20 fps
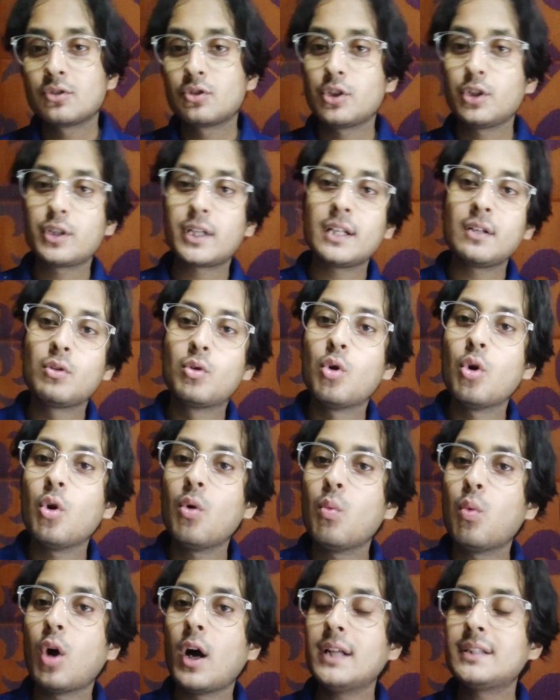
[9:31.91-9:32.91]
So you can go
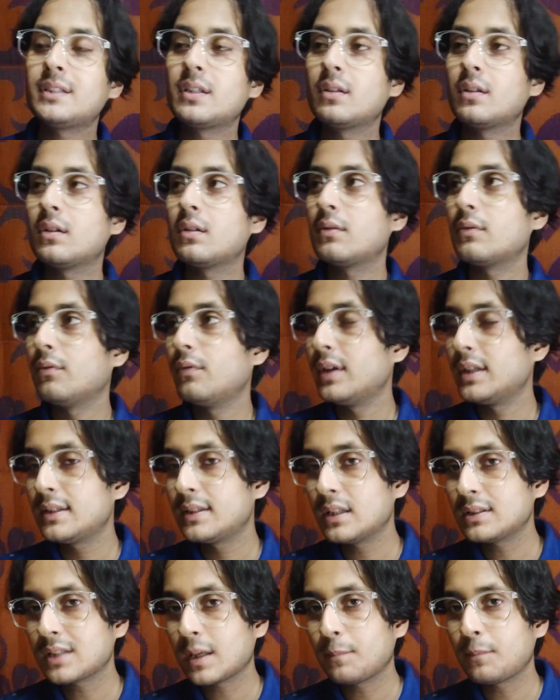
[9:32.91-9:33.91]
watch
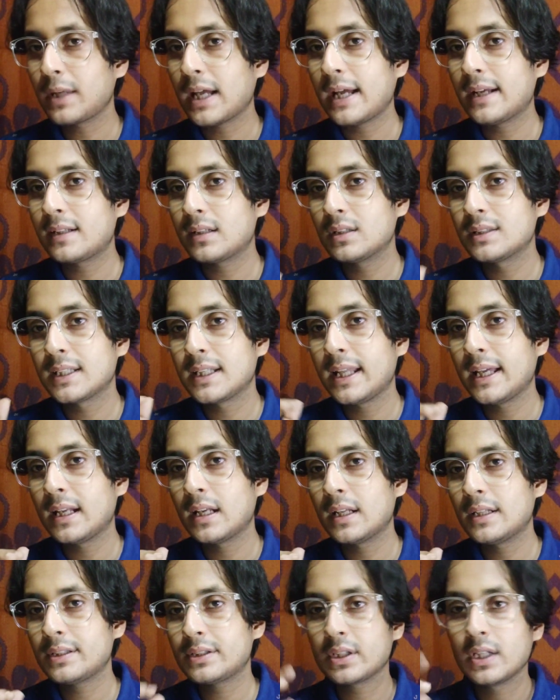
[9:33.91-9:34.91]
with the subtitles in
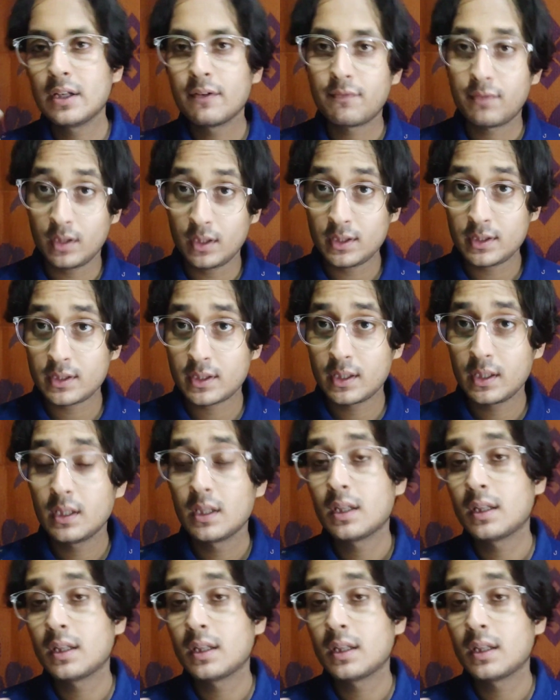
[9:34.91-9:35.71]
English first,